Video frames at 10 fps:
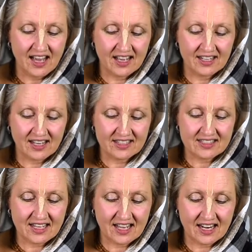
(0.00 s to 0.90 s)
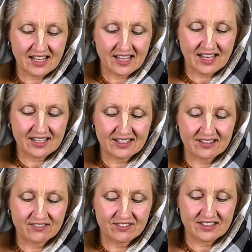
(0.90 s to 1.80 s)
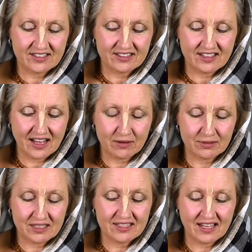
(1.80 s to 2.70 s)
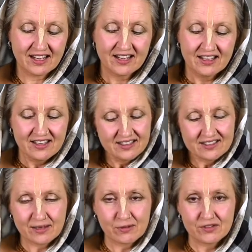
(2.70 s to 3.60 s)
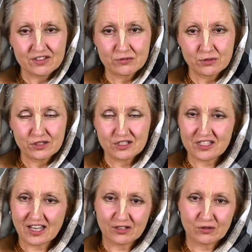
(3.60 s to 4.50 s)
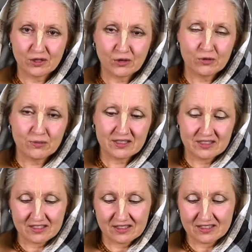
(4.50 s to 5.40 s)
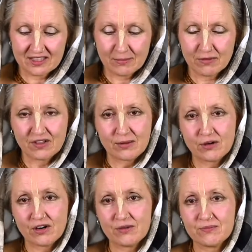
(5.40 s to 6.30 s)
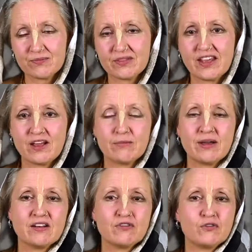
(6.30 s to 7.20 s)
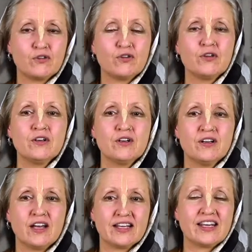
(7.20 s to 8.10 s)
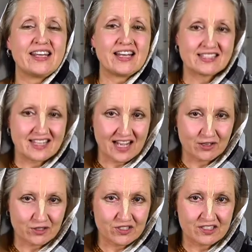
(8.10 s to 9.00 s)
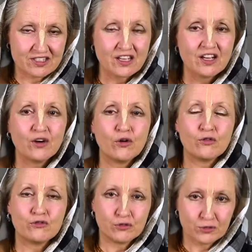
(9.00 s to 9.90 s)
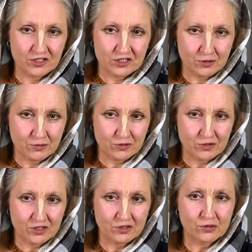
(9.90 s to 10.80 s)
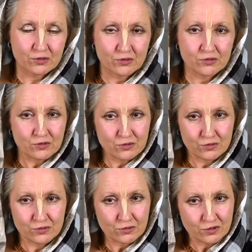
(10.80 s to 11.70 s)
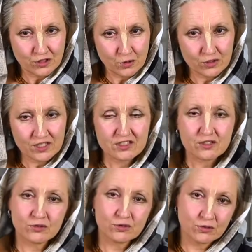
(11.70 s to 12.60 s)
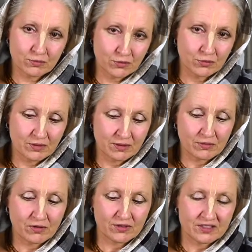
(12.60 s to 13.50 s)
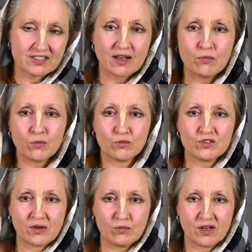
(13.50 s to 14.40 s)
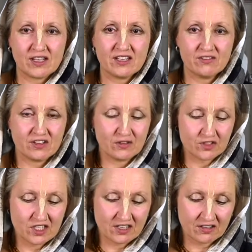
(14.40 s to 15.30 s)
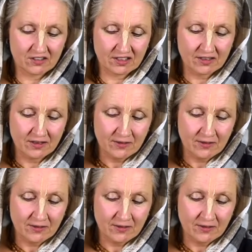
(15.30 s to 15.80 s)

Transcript: Anathalaya and Vidyapita. Some of these words I don't know, but some of them are meant for like guest houses or food distribution to the yogis or to the poor people, or in some way giving of charity.